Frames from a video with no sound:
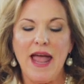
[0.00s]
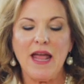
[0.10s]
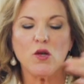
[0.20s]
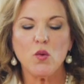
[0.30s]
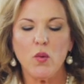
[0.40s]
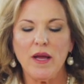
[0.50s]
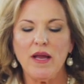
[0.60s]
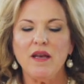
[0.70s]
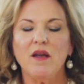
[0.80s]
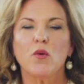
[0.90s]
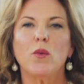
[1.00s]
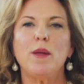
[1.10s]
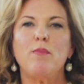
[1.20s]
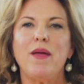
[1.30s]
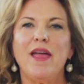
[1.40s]
And when
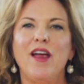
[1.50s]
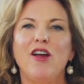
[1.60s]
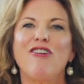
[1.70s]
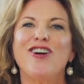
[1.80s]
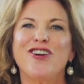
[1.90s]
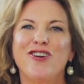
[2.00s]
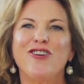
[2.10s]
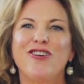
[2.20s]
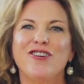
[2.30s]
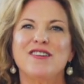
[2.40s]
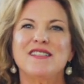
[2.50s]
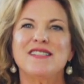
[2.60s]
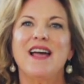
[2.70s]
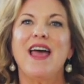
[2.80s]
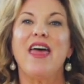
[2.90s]
repair occurs,
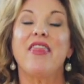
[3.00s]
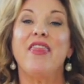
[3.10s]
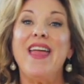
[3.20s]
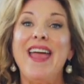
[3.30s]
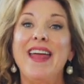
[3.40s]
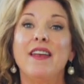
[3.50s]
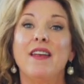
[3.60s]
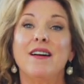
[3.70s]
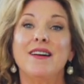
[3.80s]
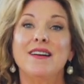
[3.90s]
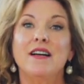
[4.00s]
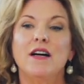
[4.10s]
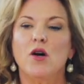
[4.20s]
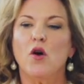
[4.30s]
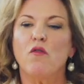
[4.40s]
then
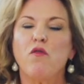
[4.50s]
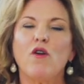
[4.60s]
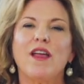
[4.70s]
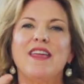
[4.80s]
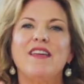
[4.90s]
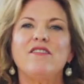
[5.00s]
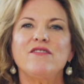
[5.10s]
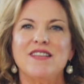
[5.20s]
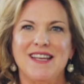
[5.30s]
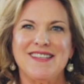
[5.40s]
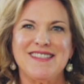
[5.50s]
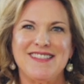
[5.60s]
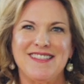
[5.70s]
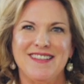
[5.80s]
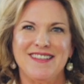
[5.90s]
forgiveness,